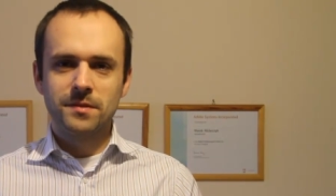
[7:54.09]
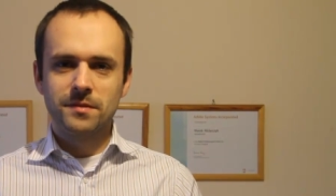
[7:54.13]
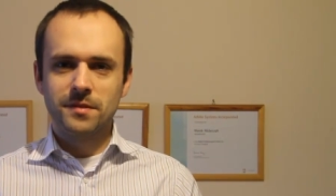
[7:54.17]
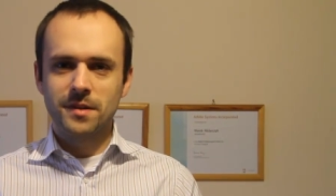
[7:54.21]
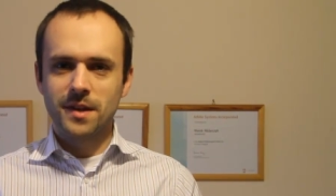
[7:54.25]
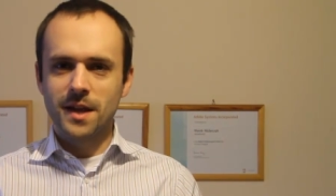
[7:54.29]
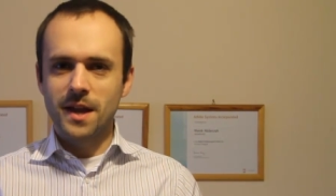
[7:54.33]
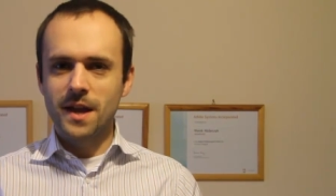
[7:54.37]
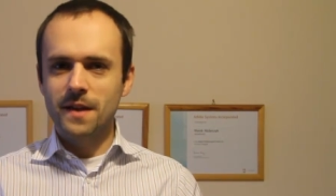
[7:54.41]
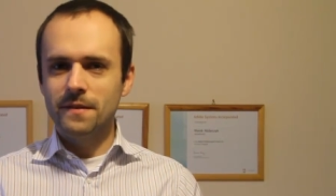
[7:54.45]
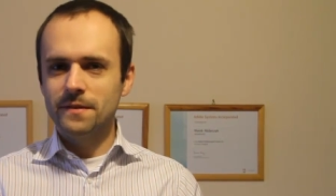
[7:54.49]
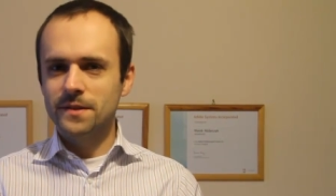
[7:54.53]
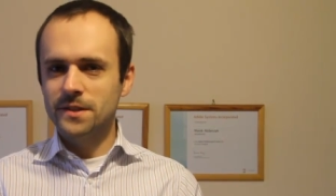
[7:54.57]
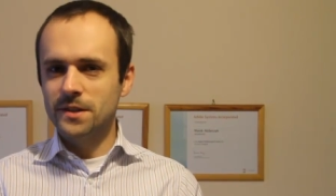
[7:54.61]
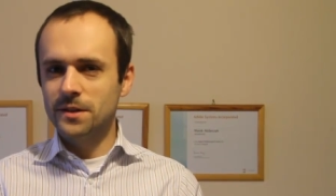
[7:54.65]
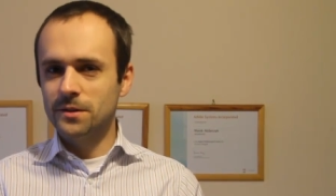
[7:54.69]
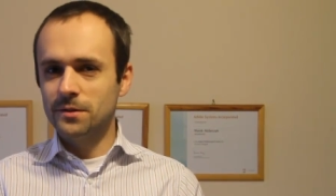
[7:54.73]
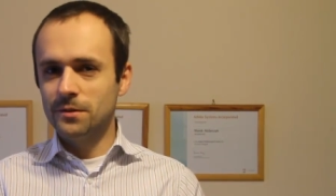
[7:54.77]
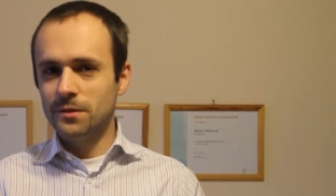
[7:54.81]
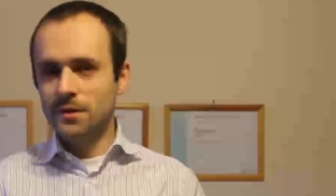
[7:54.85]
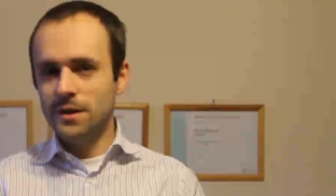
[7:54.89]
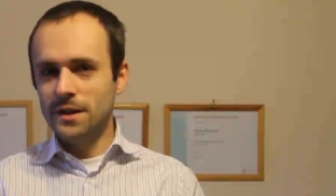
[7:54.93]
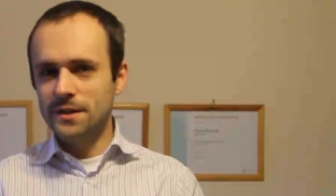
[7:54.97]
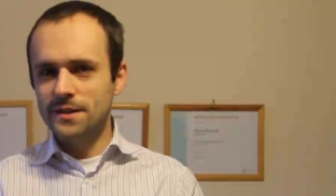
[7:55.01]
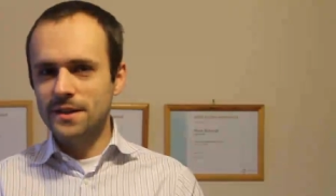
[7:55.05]
Okay, so
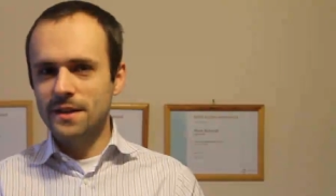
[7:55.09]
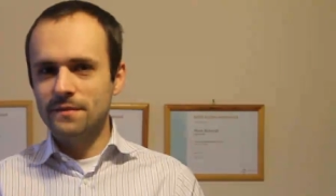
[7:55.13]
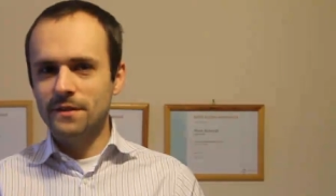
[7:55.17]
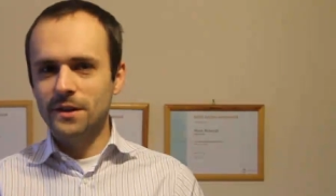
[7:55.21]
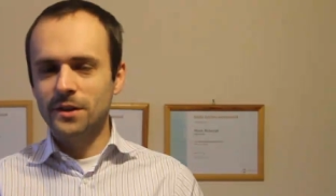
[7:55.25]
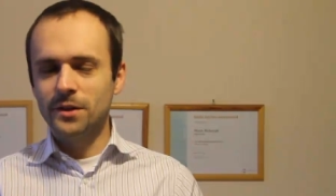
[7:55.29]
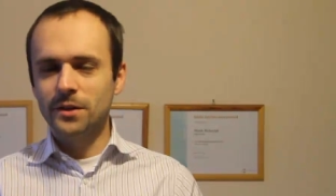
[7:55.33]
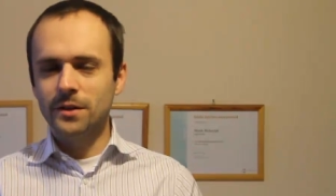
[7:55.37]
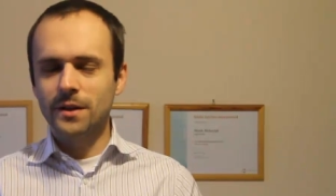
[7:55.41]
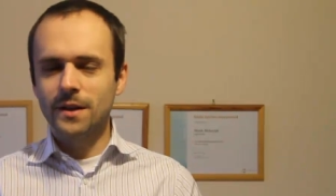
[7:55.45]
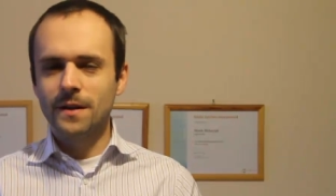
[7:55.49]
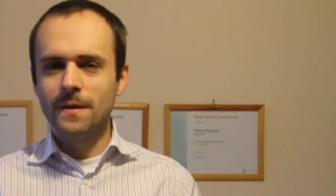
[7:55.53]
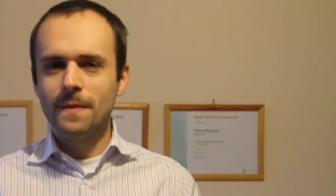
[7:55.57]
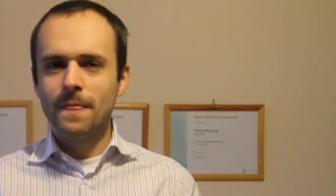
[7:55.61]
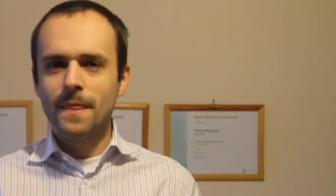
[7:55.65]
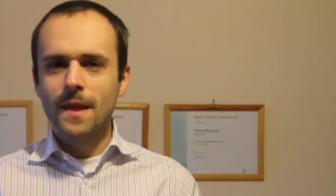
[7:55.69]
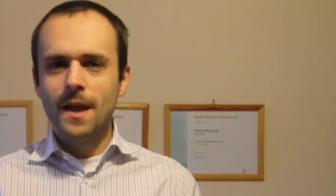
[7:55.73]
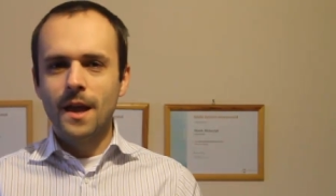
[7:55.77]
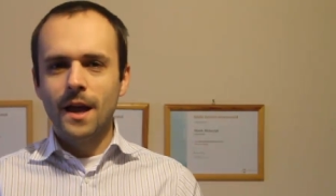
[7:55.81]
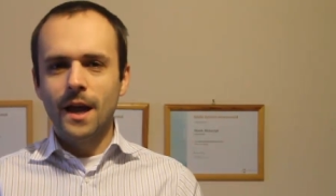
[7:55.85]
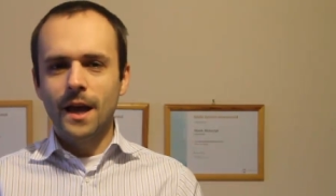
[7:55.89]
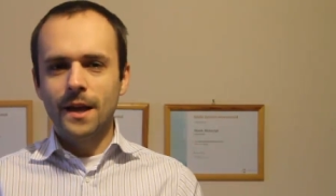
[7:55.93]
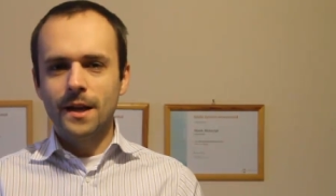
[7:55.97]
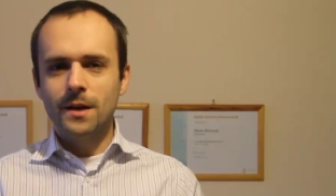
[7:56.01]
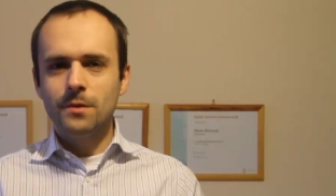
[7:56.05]
let's have a look,
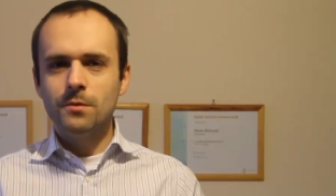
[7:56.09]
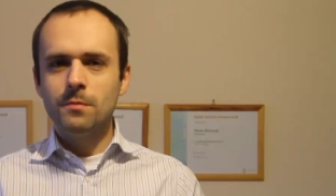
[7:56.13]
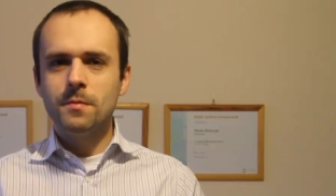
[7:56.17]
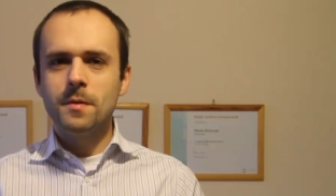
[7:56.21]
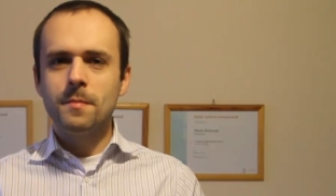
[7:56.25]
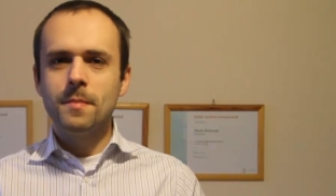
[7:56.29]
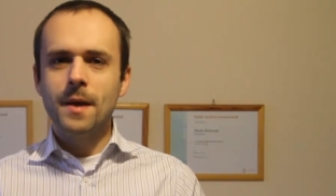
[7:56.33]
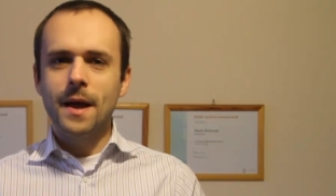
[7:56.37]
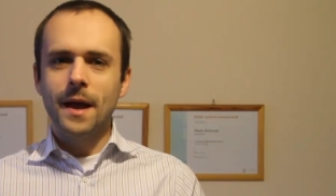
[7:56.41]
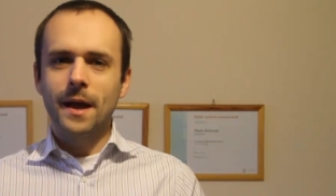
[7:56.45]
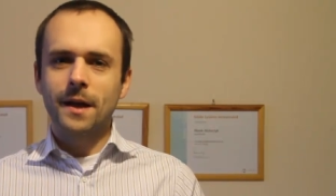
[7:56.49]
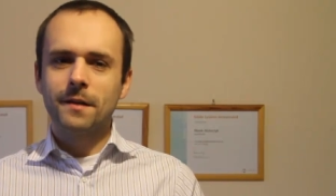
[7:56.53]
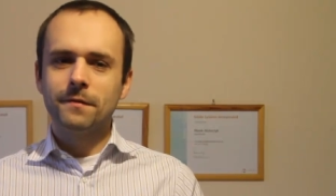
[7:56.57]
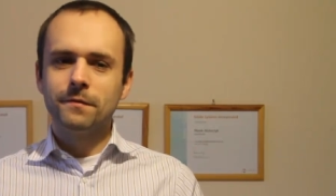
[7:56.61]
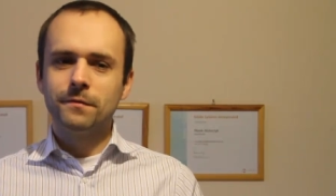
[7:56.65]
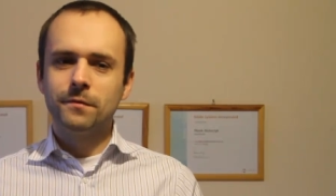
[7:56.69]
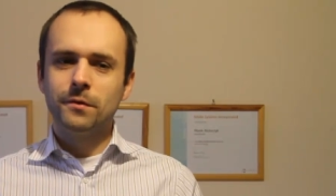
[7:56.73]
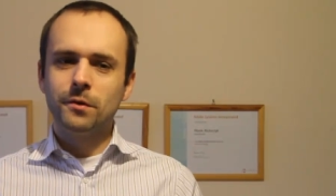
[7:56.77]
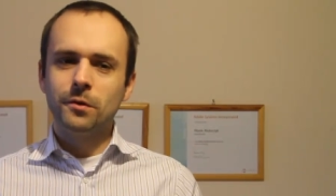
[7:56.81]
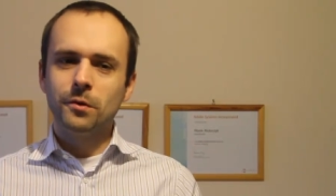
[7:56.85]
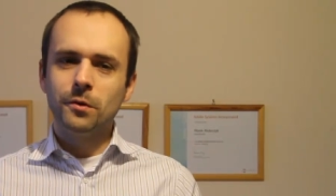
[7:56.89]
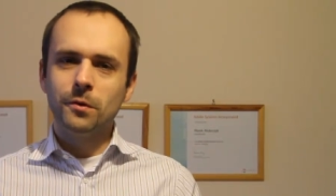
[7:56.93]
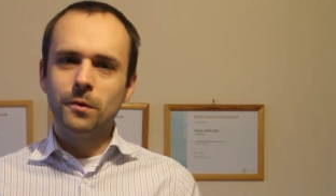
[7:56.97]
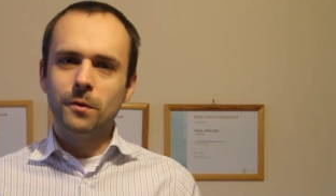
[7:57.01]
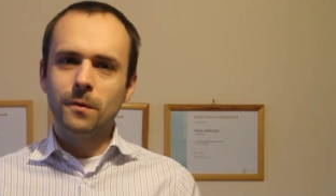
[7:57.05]
and I will be back
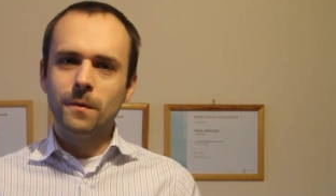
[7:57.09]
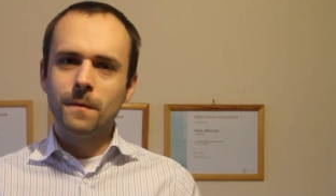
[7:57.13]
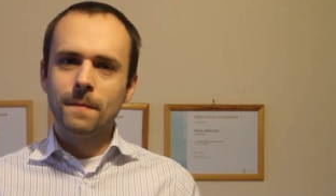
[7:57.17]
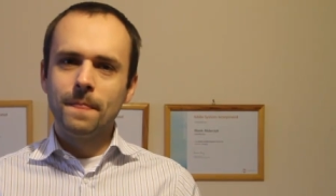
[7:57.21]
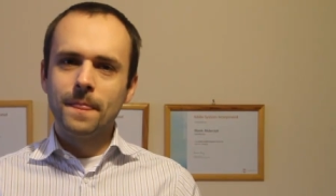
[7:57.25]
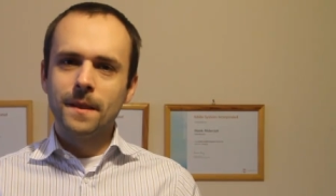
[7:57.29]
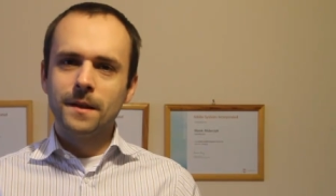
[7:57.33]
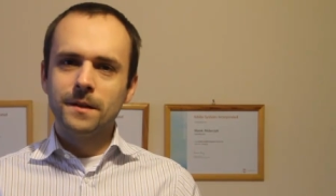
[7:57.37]
for